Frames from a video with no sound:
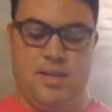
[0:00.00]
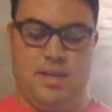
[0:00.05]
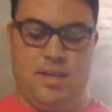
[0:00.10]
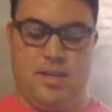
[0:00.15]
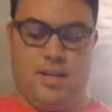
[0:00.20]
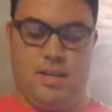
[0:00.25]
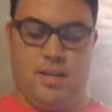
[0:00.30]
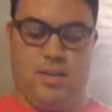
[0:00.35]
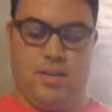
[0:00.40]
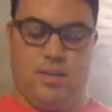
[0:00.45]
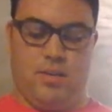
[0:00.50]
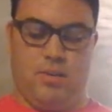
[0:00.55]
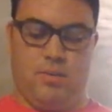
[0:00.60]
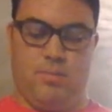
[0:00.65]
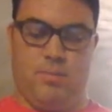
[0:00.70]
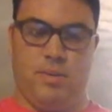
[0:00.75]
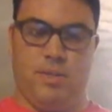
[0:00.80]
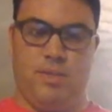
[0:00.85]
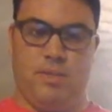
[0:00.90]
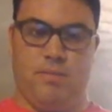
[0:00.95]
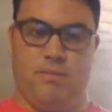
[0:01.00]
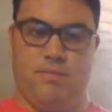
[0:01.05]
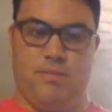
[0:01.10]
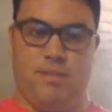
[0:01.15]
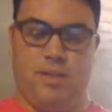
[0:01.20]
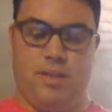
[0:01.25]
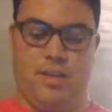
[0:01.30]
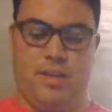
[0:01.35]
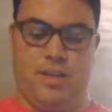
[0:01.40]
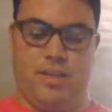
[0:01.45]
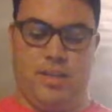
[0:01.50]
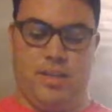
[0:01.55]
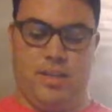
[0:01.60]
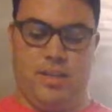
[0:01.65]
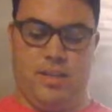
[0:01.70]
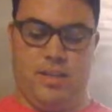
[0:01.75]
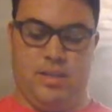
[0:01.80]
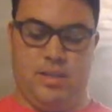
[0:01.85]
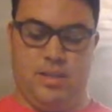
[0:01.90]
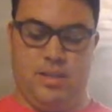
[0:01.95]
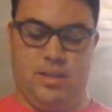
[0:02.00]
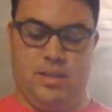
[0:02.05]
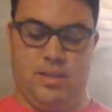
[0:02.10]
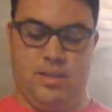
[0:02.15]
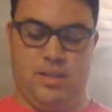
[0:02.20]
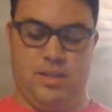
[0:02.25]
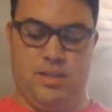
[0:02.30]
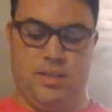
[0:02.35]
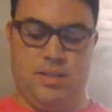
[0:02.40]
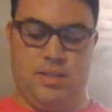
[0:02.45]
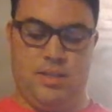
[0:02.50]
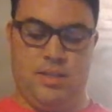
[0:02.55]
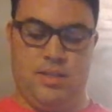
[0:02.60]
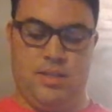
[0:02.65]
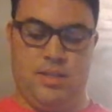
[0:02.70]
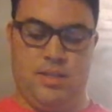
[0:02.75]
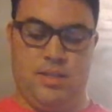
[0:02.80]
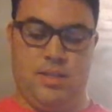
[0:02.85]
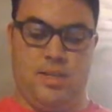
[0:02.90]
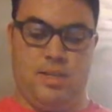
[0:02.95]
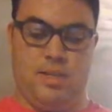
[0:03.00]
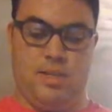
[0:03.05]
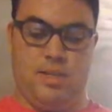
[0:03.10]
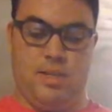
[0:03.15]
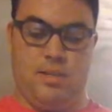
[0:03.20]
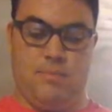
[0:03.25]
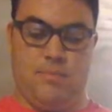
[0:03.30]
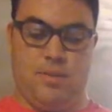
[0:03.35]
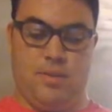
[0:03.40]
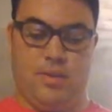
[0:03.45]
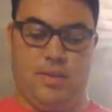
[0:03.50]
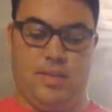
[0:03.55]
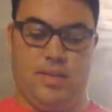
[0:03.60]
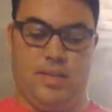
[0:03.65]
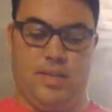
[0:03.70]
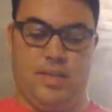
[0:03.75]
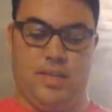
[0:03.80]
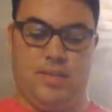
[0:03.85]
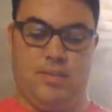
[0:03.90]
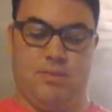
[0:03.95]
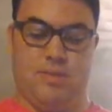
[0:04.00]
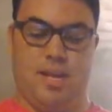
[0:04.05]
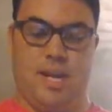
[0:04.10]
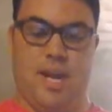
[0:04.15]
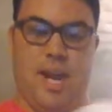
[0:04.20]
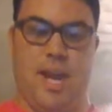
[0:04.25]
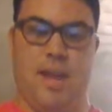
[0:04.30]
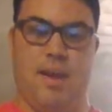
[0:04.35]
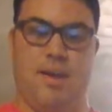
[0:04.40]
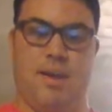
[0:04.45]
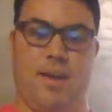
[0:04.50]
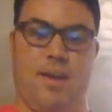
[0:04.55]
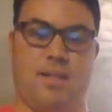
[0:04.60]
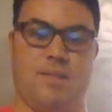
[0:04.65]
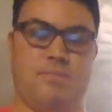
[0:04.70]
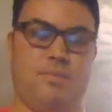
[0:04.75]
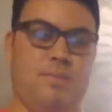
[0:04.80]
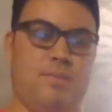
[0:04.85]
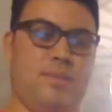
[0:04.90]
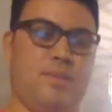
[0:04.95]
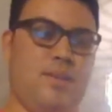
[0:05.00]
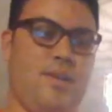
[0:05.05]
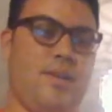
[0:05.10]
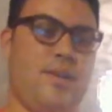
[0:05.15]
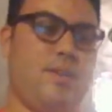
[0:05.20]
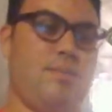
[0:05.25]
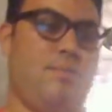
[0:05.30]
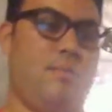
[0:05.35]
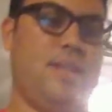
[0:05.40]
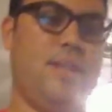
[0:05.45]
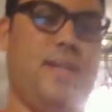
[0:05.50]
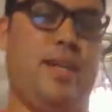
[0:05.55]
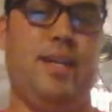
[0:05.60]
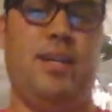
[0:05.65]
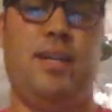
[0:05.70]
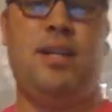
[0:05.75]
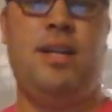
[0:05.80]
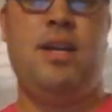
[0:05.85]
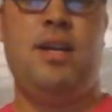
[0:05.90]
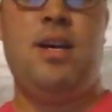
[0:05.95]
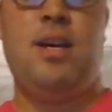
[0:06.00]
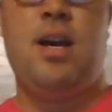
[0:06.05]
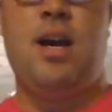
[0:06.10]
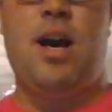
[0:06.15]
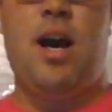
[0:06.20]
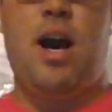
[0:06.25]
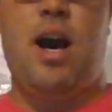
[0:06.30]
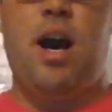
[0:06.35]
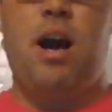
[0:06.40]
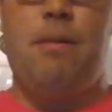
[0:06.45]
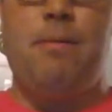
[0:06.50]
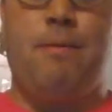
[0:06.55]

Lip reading: The Go Break's still funny, and American Dad. So that's pretty much all I just wanted to get.